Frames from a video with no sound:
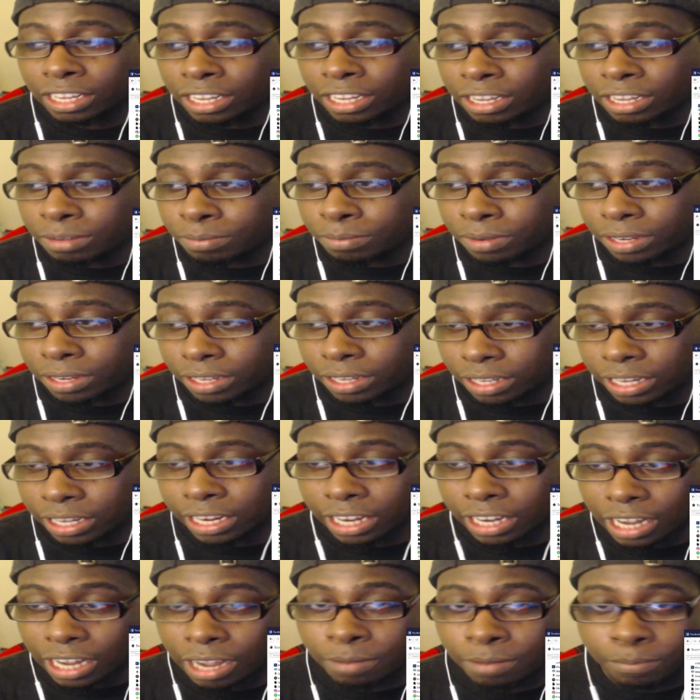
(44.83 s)
but like
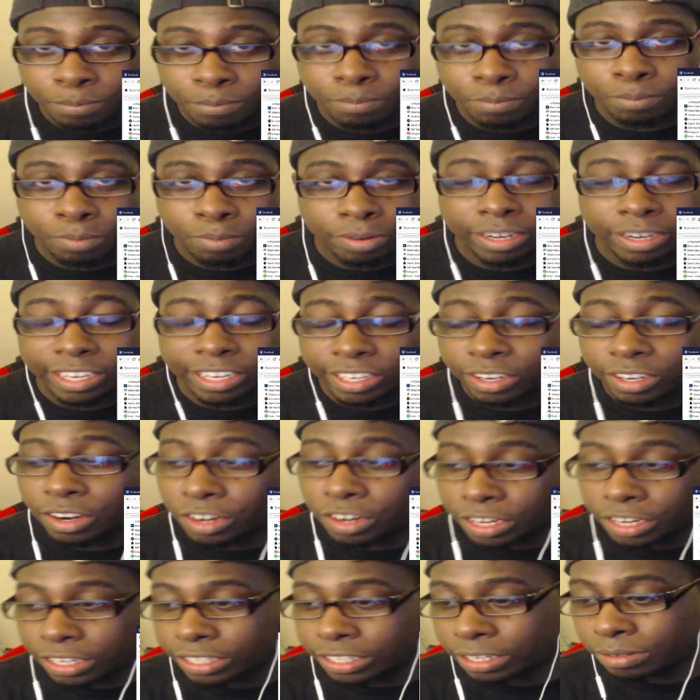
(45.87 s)
I'm pretty nerdy
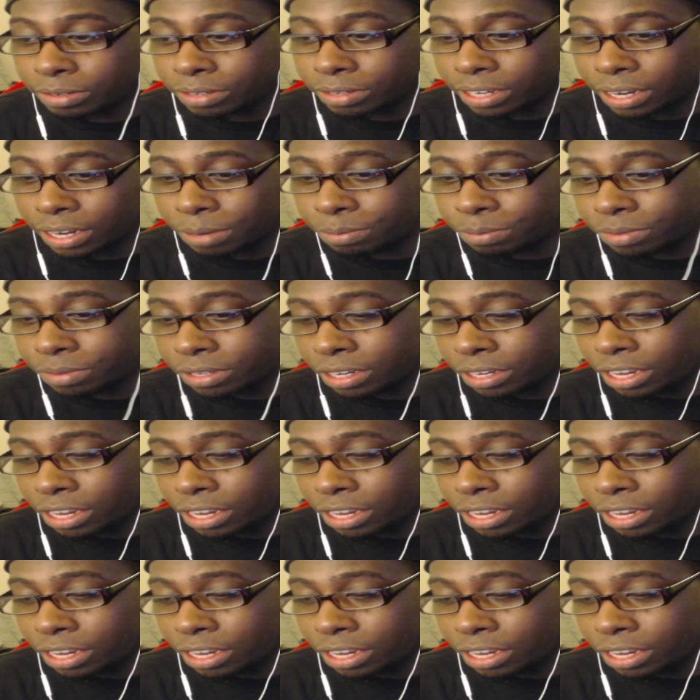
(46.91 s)
sometimes.